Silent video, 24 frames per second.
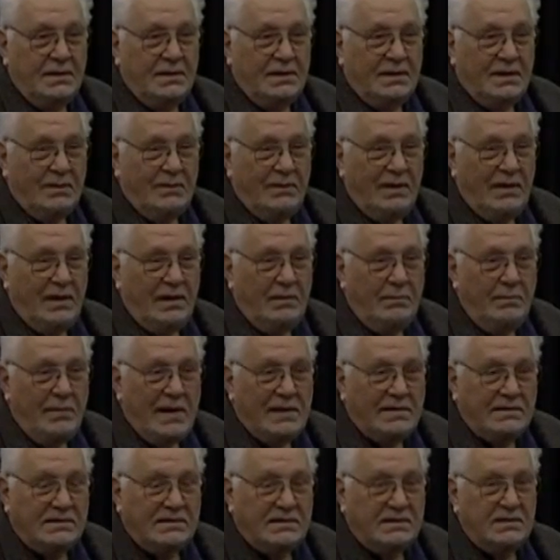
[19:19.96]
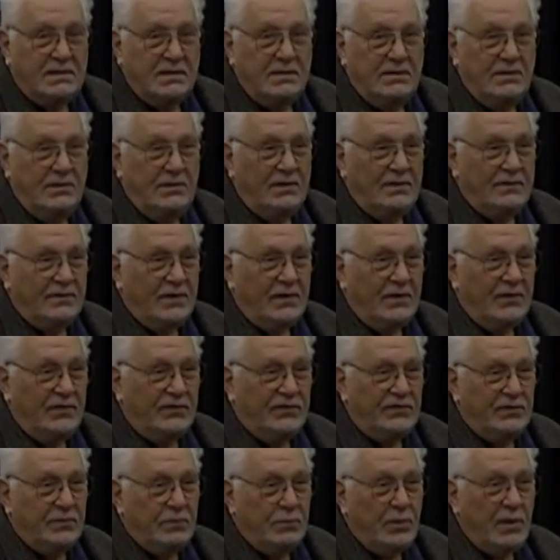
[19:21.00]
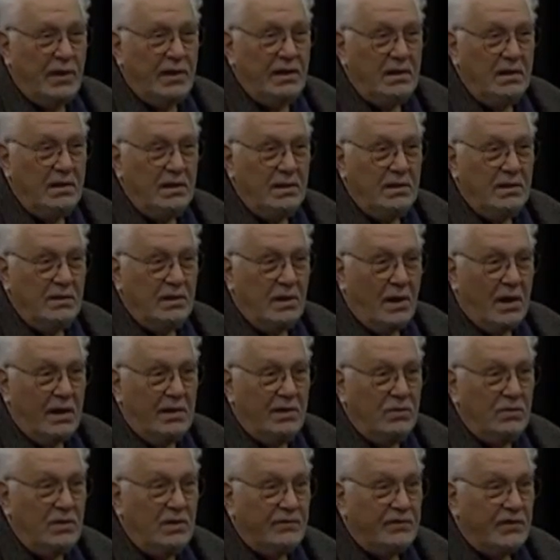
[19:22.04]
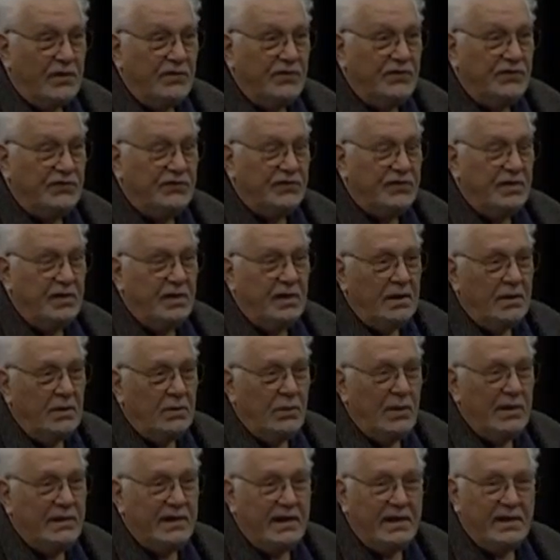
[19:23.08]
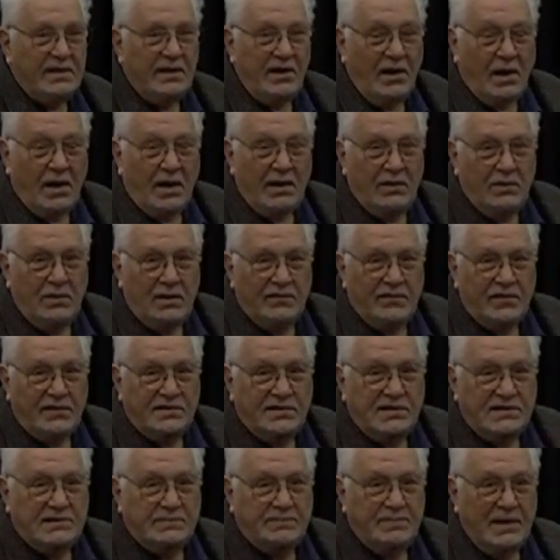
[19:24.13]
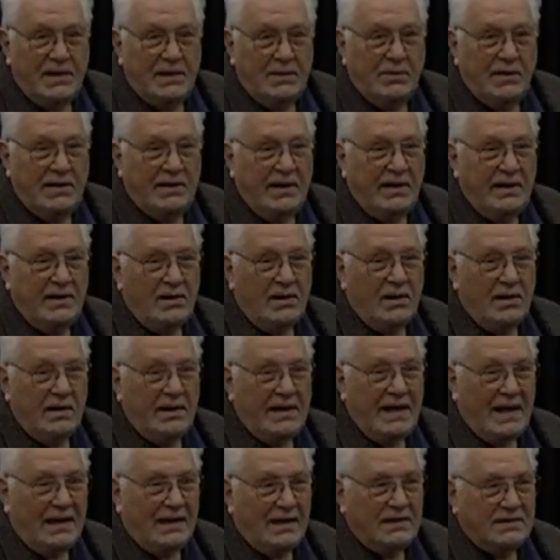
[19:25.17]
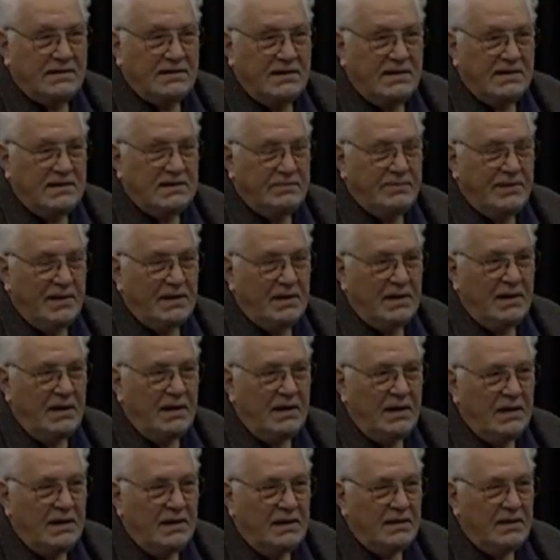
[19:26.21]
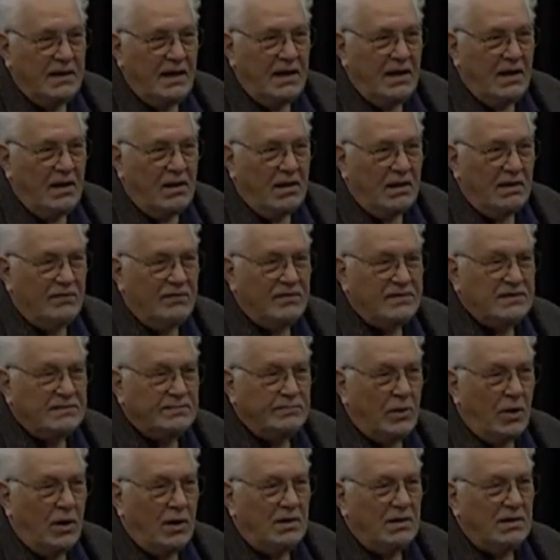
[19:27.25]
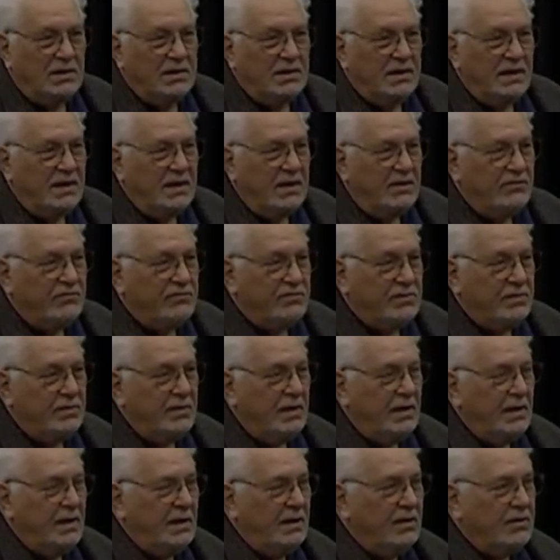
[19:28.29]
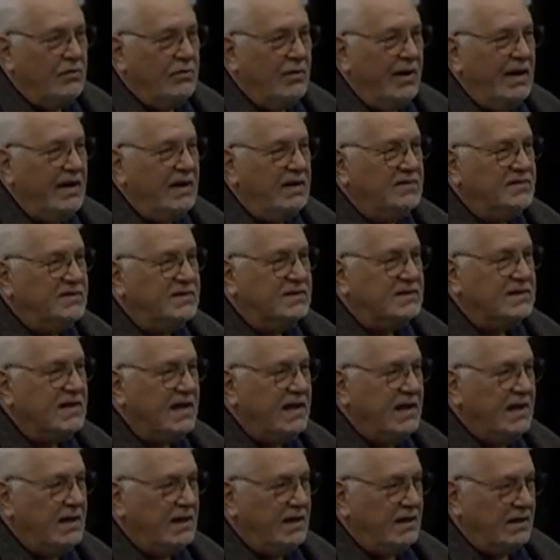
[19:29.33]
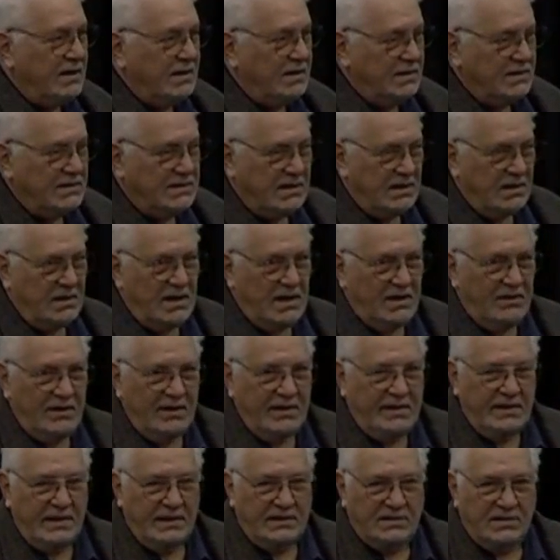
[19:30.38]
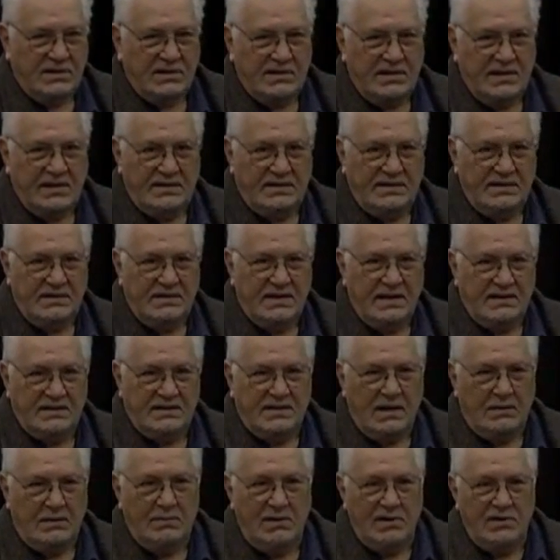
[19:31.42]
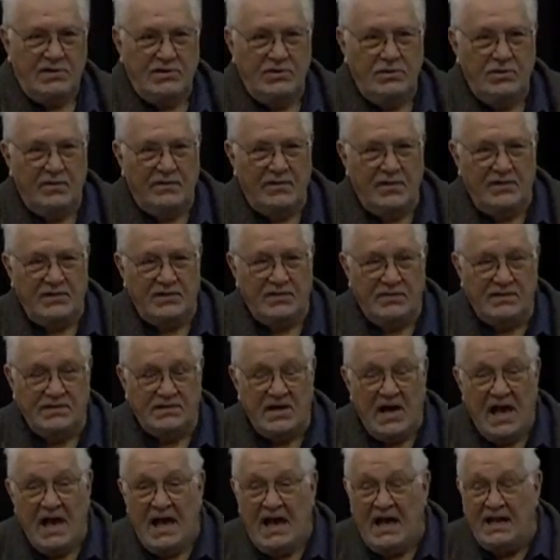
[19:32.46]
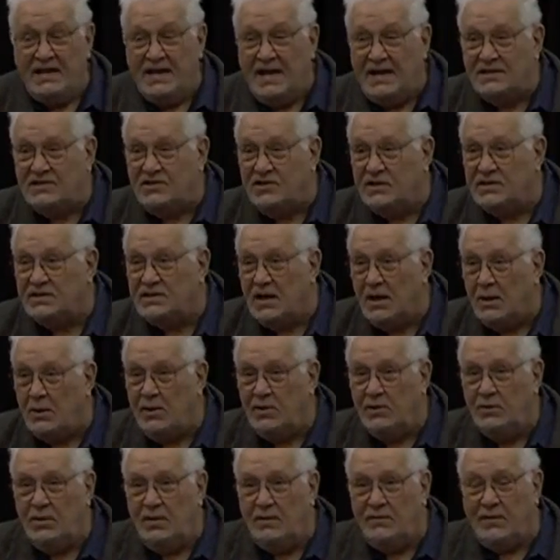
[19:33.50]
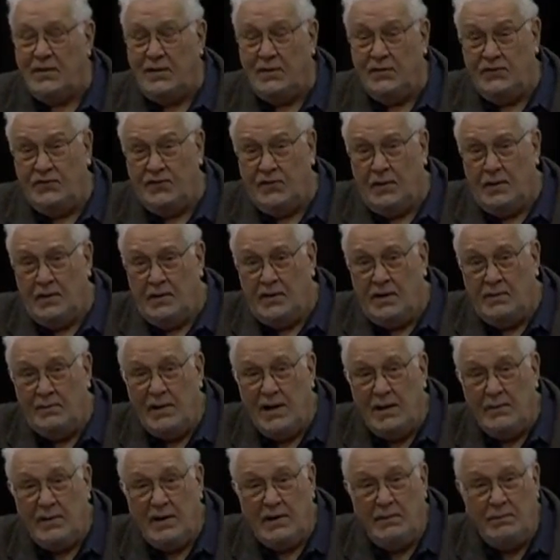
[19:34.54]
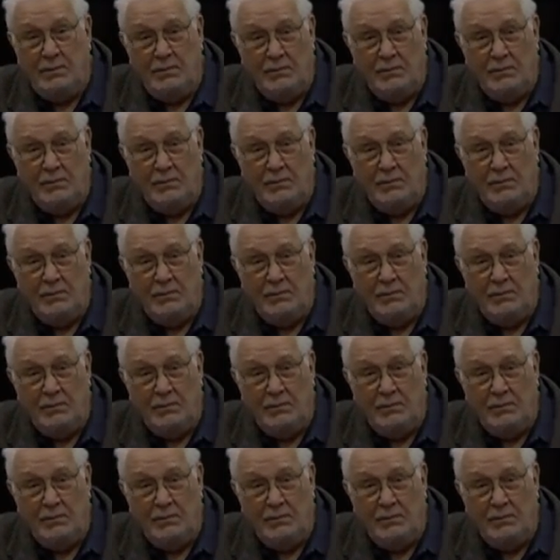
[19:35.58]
I mean, an immense universe. Our universe, we think our universe is big, we think our galaxy is big. They are smaller than a grain of sand on the Sahara Desert. That's how much universe there is here. And that's just our universe. There may be